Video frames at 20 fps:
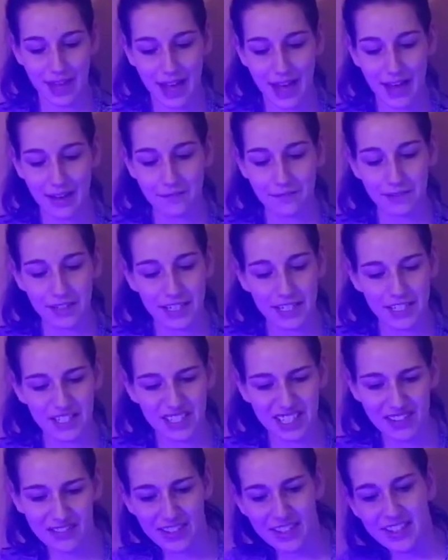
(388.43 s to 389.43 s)
I
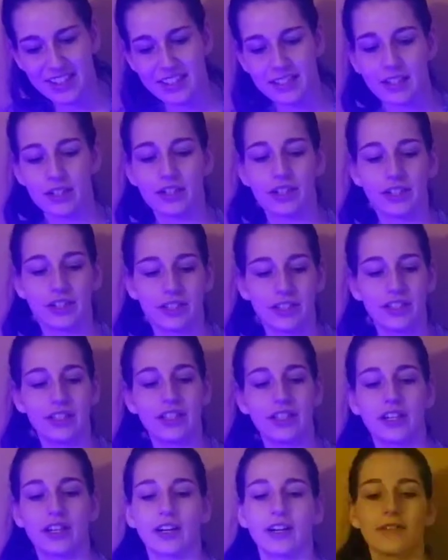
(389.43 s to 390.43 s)
finished giving this a good
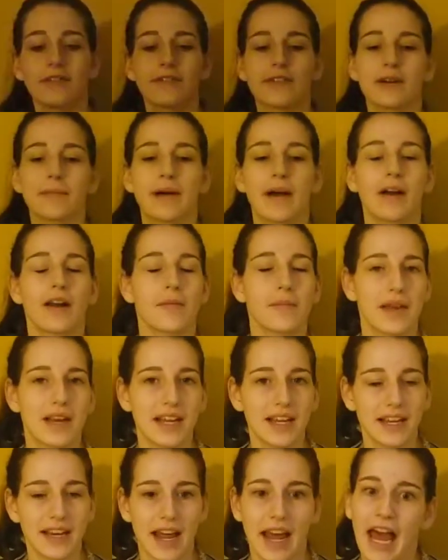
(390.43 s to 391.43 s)
cure for about a
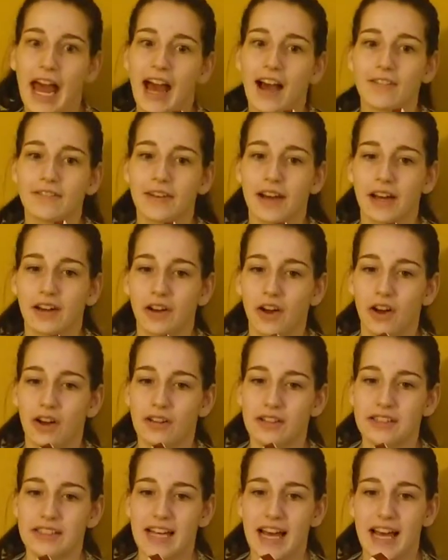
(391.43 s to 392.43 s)
minute and a half on
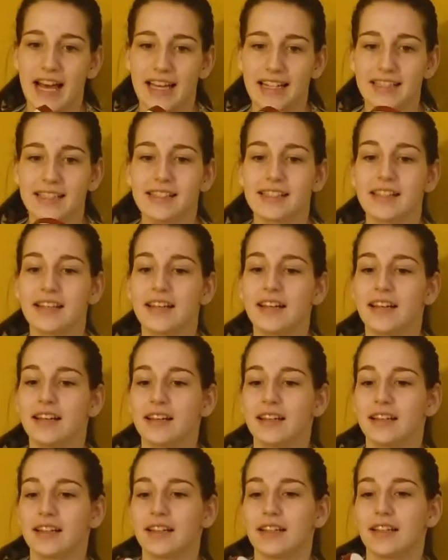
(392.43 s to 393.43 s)
all sides.
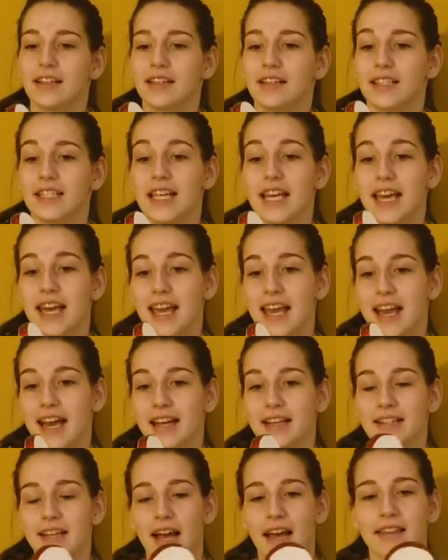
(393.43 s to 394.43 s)

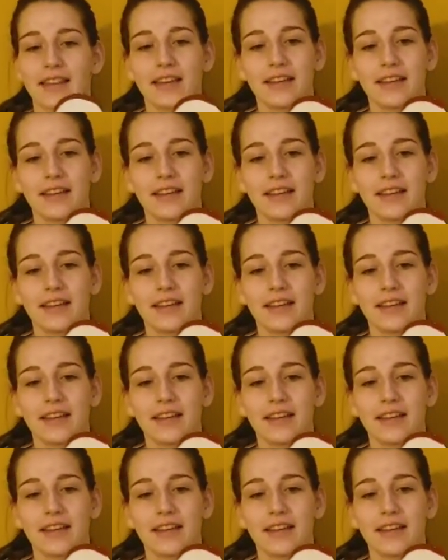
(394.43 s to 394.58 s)
And I